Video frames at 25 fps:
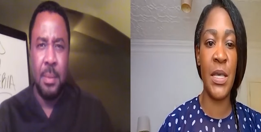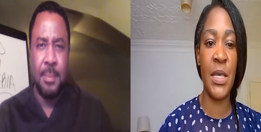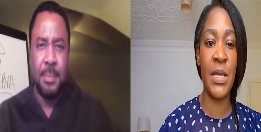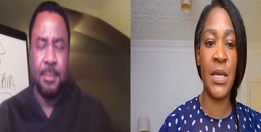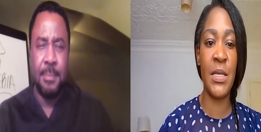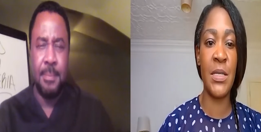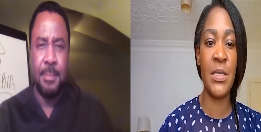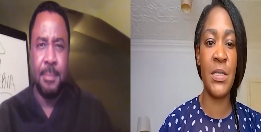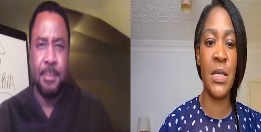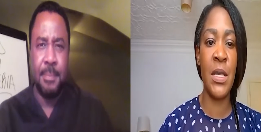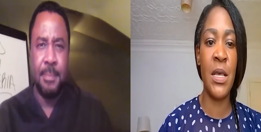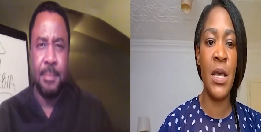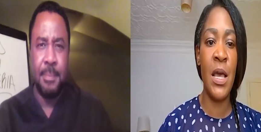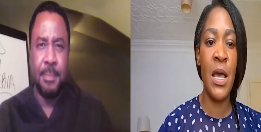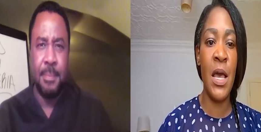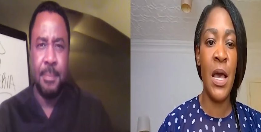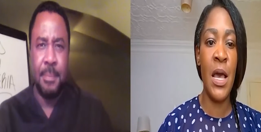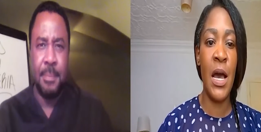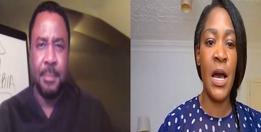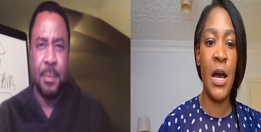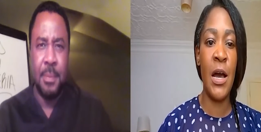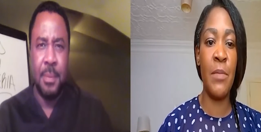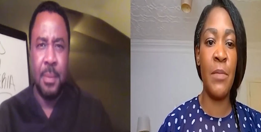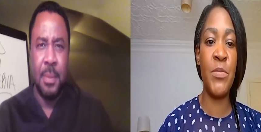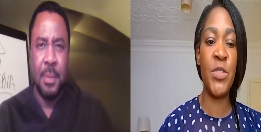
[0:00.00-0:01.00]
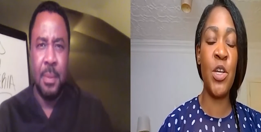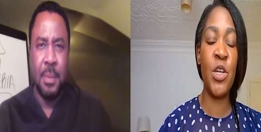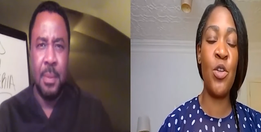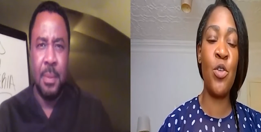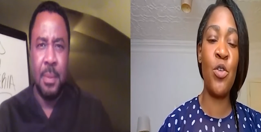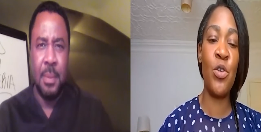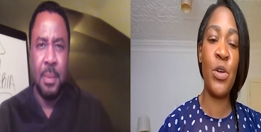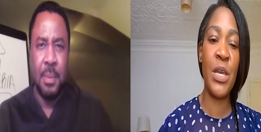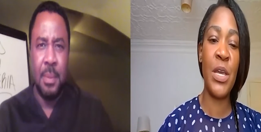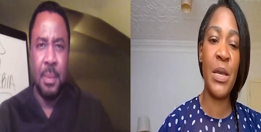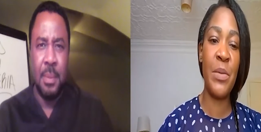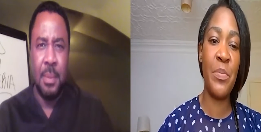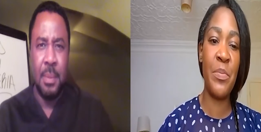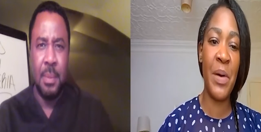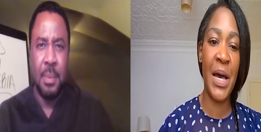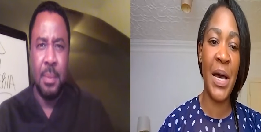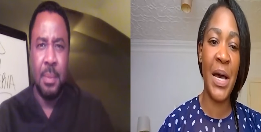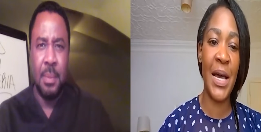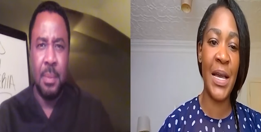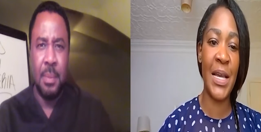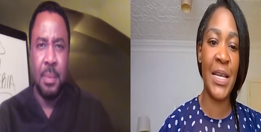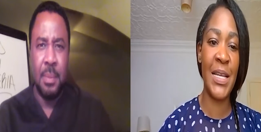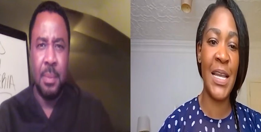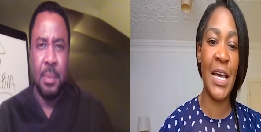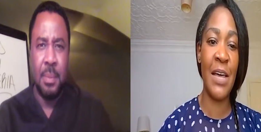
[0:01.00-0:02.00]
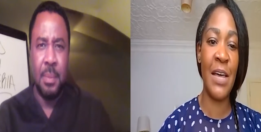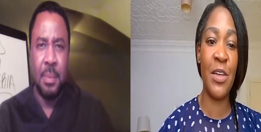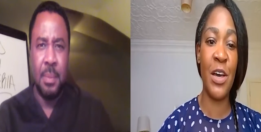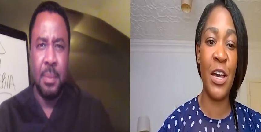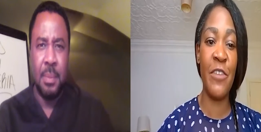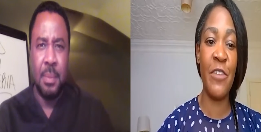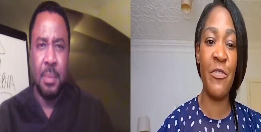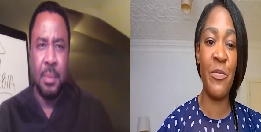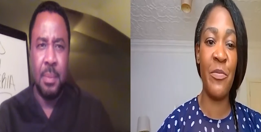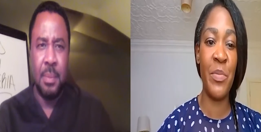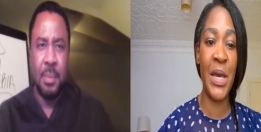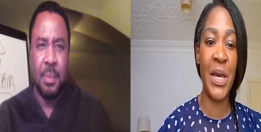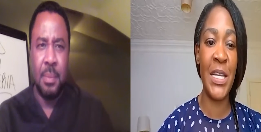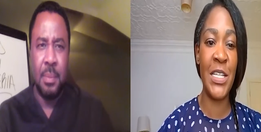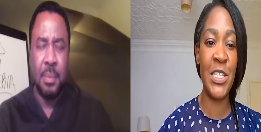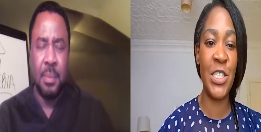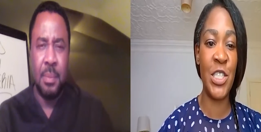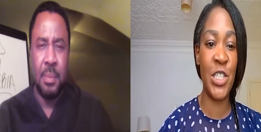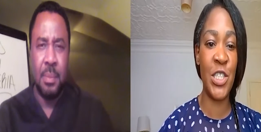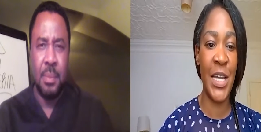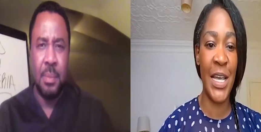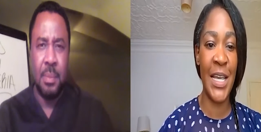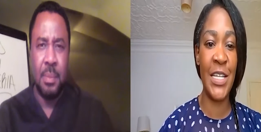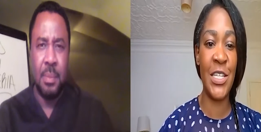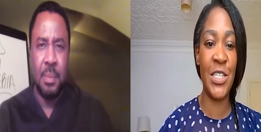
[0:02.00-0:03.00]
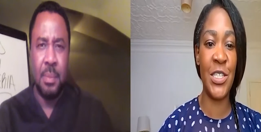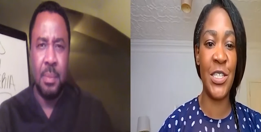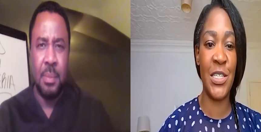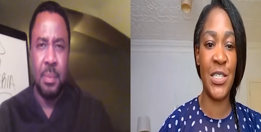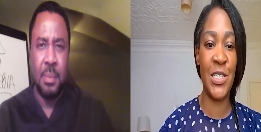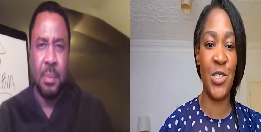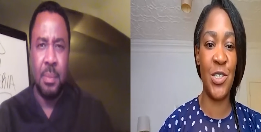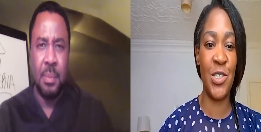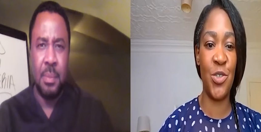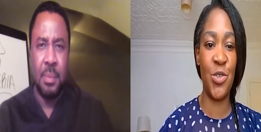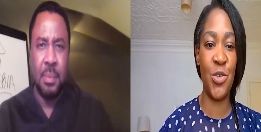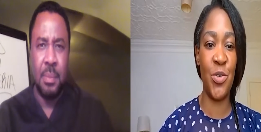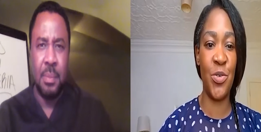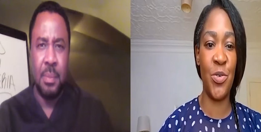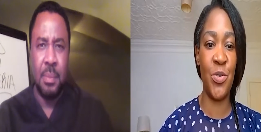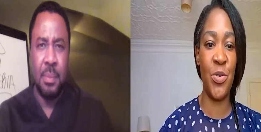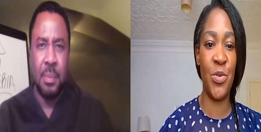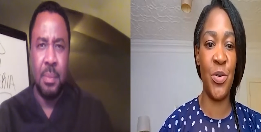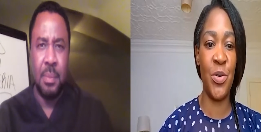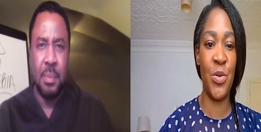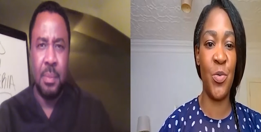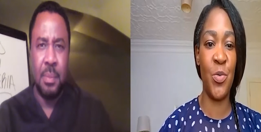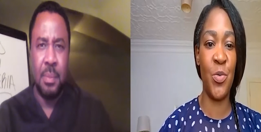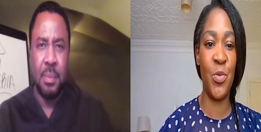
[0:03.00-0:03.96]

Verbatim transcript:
Speaker 1: things um, so looking back now that i've made changes to